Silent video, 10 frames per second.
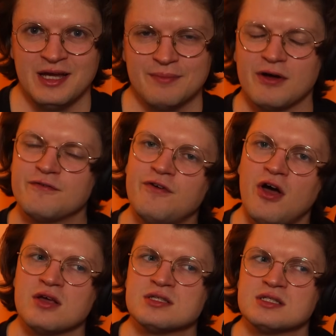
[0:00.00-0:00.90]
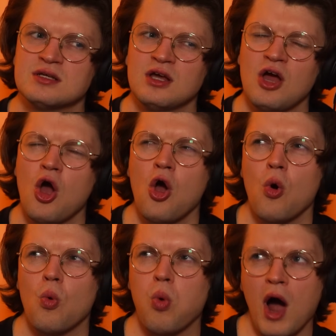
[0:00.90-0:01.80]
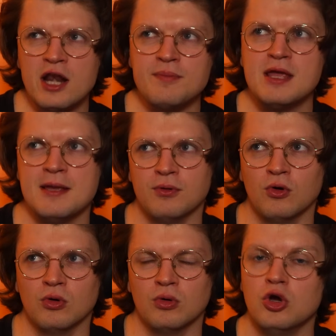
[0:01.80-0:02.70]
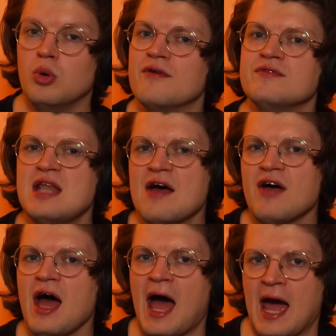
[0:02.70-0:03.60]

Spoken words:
But first, why do people who have never